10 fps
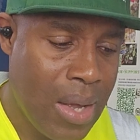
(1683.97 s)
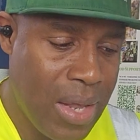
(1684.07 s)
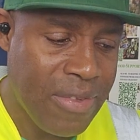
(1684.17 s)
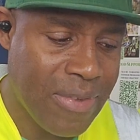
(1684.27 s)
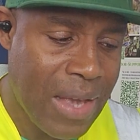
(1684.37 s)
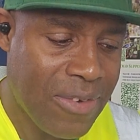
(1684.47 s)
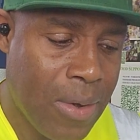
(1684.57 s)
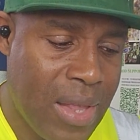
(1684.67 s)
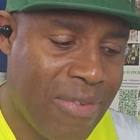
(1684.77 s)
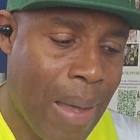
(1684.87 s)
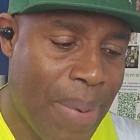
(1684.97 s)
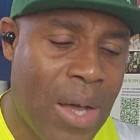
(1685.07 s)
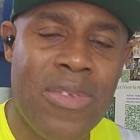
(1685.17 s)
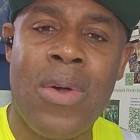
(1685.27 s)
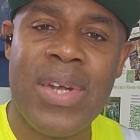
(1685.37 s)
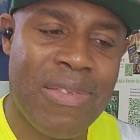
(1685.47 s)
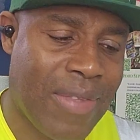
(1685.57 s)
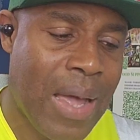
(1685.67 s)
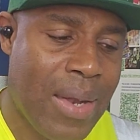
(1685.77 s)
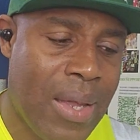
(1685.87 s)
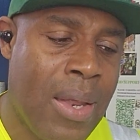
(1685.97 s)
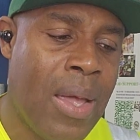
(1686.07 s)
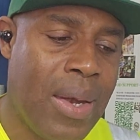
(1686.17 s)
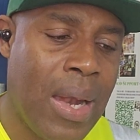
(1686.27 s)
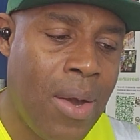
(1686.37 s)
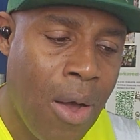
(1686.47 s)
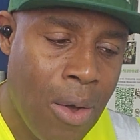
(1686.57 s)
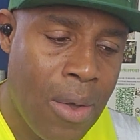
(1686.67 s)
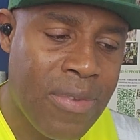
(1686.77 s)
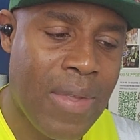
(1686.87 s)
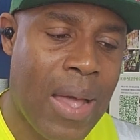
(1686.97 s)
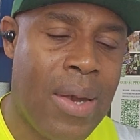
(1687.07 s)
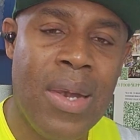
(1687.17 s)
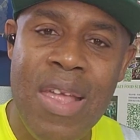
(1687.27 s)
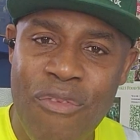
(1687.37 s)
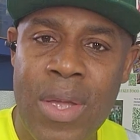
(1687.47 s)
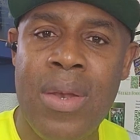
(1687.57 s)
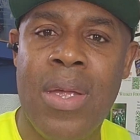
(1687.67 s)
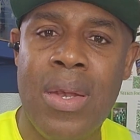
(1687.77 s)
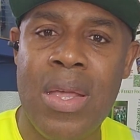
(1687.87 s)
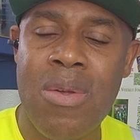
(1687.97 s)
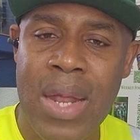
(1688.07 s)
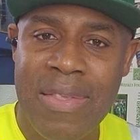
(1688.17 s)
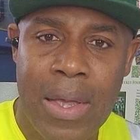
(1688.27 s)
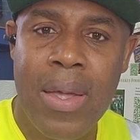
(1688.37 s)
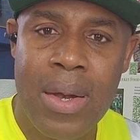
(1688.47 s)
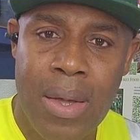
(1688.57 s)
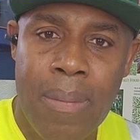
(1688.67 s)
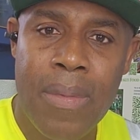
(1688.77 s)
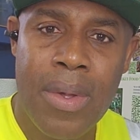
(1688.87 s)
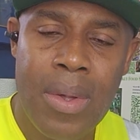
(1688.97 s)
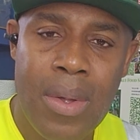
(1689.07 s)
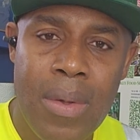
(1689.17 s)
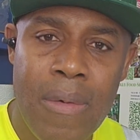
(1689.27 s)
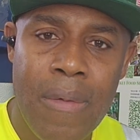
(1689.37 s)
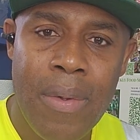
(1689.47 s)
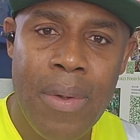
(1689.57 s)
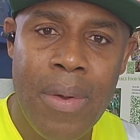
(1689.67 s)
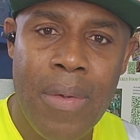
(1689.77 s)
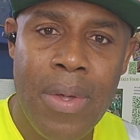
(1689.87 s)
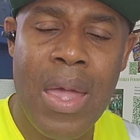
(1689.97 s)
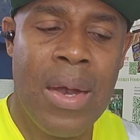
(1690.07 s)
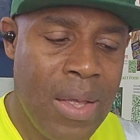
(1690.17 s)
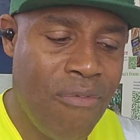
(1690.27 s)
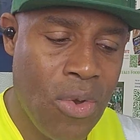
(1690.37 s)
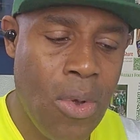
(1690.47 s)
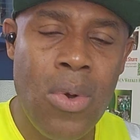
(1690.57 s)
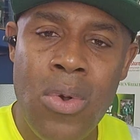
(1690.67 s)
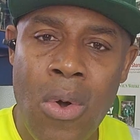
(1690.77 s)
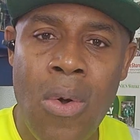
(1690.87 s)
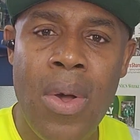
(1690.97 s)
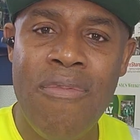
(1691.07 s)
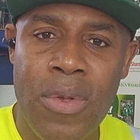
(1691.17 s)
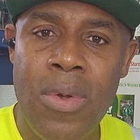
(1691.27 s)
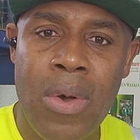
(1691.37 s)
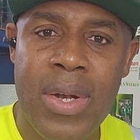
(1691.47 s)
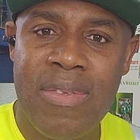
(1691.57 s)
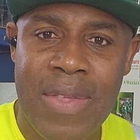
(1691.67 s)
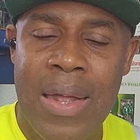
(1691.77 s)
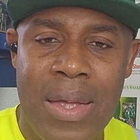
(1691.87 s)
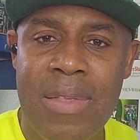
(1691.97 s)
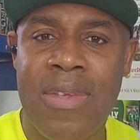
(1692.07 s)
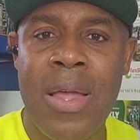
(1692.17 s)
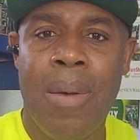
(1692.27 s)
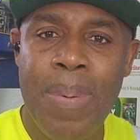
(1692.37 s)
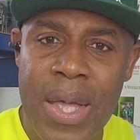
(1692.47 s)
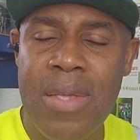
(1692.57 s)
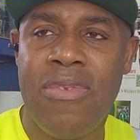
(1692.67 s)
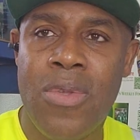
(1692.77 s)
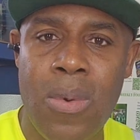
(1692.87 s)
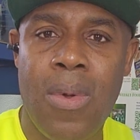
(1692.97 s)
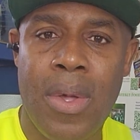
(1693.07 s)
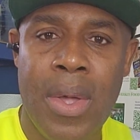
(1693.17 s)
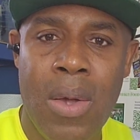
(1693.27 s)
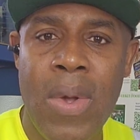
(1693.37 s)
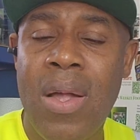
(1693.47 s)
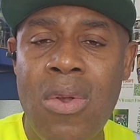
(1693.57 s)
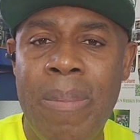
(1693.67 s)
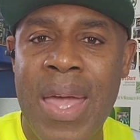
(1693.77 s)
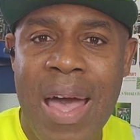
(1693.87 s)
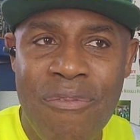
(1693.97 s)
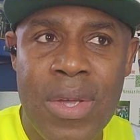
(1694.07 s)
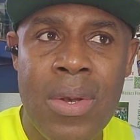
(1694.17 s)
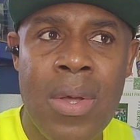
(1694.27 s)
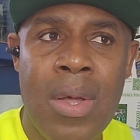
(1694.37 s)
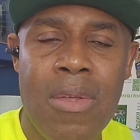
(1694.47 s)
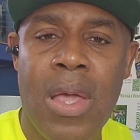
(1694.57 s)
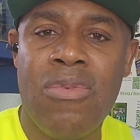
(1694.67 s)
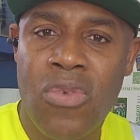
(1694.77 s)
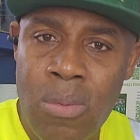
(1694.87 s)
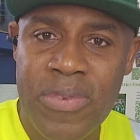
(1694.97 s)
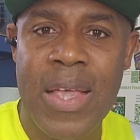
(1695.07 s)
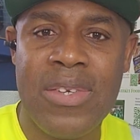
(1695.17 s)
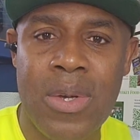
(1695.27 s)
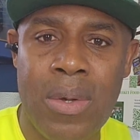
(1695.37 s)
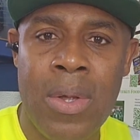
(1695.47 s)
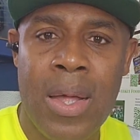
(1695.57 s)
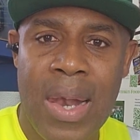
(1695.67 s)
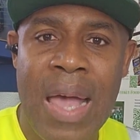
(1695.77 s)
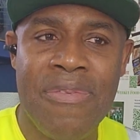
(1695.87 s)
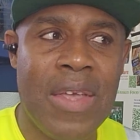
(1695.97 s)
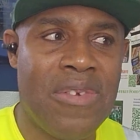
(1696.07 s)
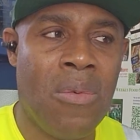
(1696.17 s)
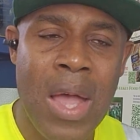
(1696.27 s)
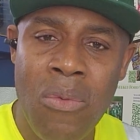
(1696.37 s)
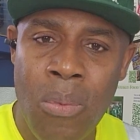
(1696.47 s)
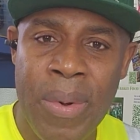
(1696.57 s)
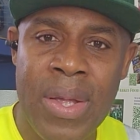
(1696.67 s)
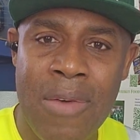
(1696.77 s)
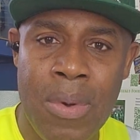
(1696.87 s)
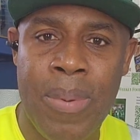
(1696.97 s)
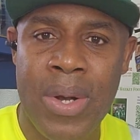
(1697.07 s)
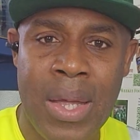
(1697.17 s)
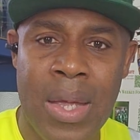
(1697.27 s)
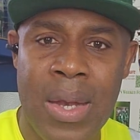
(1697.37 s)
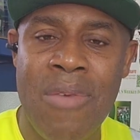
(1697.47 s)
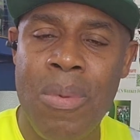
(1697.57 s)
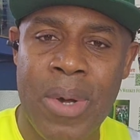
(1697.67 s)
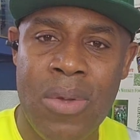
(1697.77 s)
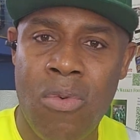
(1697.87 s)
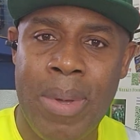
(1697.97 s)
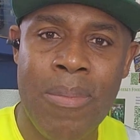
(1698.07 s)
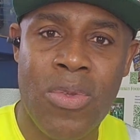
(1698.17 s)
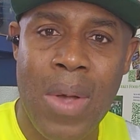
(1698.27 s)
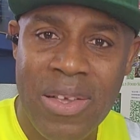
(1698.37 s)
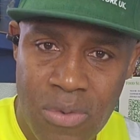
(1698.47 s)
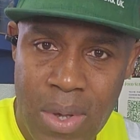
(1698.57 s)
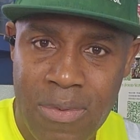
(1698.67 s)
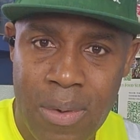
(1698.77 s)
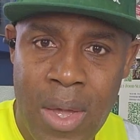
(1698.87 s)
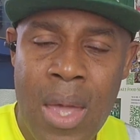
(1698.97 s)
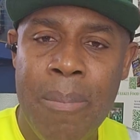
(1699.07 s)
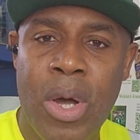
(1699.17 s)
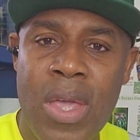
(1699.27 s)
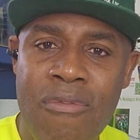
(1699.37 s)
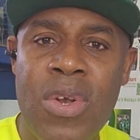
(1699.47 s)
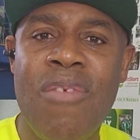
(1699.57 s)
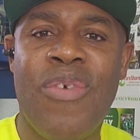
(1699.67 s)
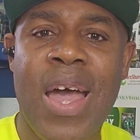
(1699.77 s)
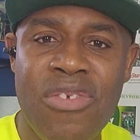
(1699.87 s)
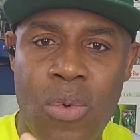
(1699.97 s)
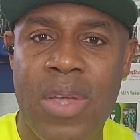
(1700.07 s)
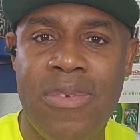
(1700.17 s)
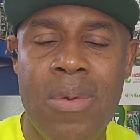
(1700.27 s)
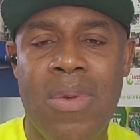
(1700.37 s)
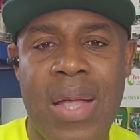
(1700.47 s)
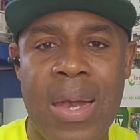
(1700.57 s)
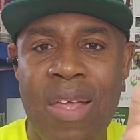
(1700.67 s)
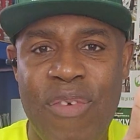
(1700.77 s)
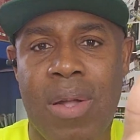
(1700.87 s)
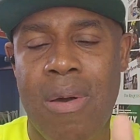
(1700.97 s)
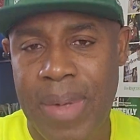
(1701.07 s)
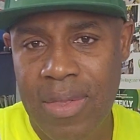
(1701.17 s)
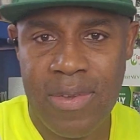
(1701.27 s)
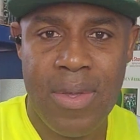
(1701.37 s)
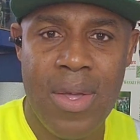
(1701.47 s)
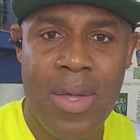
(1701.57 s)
This session is about understanding the laws and living in the United Kingdom. And if you don't understand it, please do. We're going to be having a Zoom session, live session, where we'll bring everybody in. Everybody will be able to ask questions. But even if you ask questions, you can leave a comment.